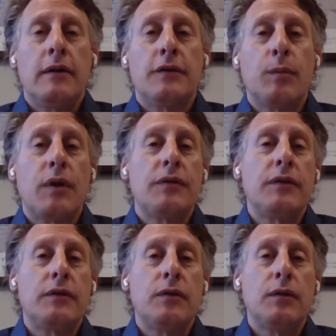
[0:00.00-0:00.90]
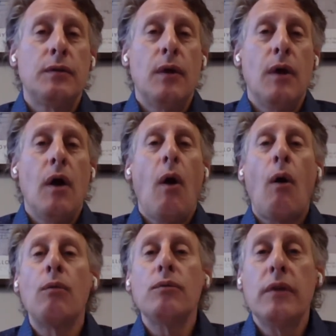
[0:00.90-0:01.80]
this person to
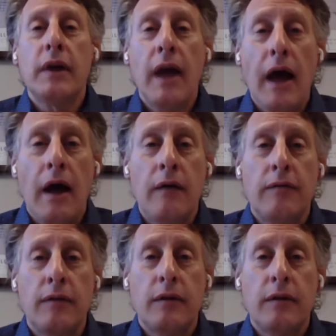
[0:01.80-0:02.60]
only have